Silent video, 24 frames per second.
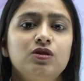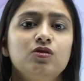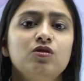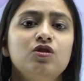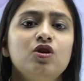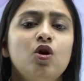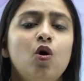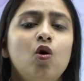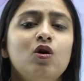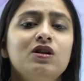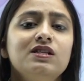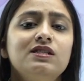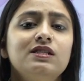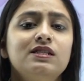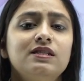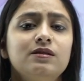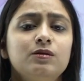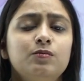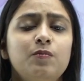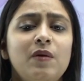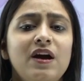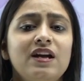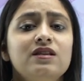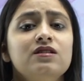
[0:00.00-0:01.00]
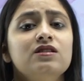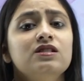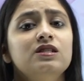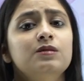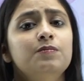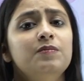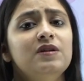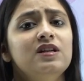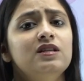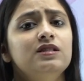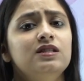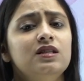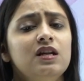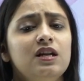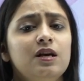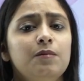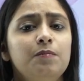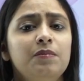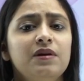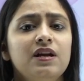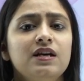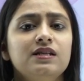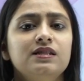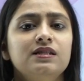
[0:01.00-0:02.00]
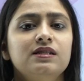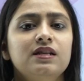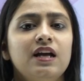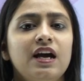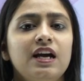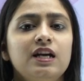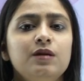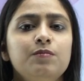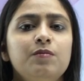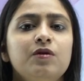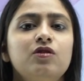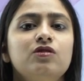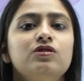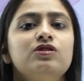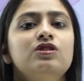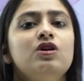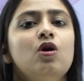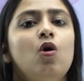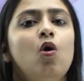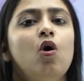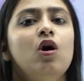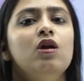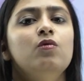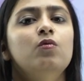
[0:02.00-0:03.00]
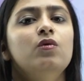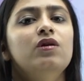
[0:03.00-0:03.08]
So they all spent a sleepless night because they all